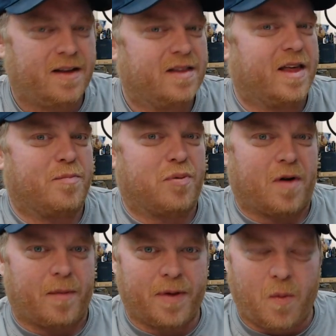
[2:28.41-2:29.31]
they
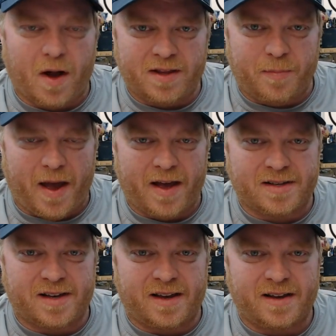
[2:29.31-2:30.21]
probably want to pass
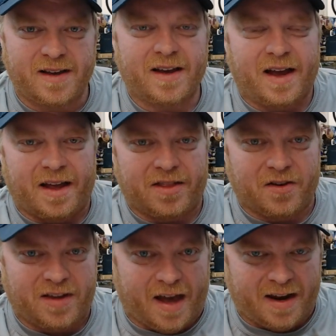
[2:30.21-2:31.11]
it, and they're
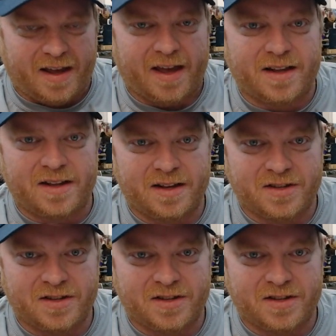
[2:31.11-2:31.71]
yet again